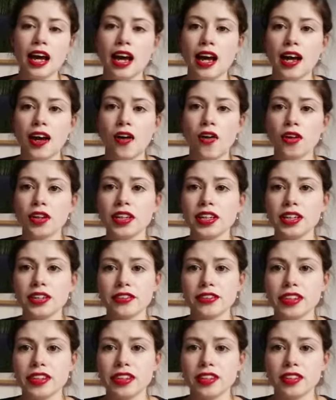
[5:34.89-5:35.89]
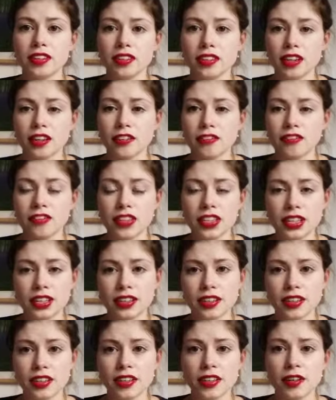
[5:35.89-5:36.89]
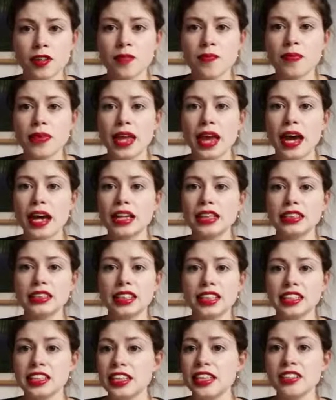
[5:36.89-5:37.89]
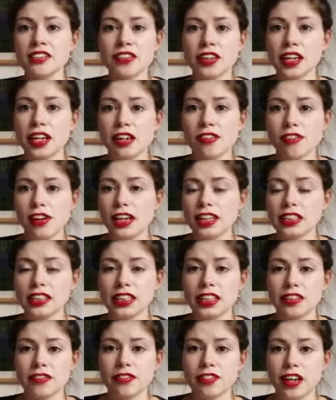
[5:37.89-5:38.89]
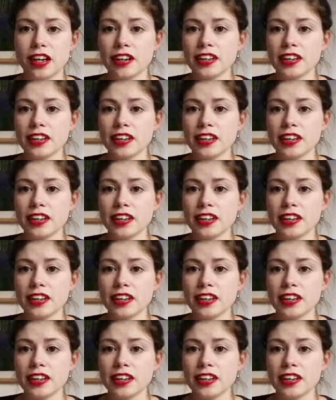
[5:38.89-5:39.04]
All the ingredients are vegan, and it is really effective.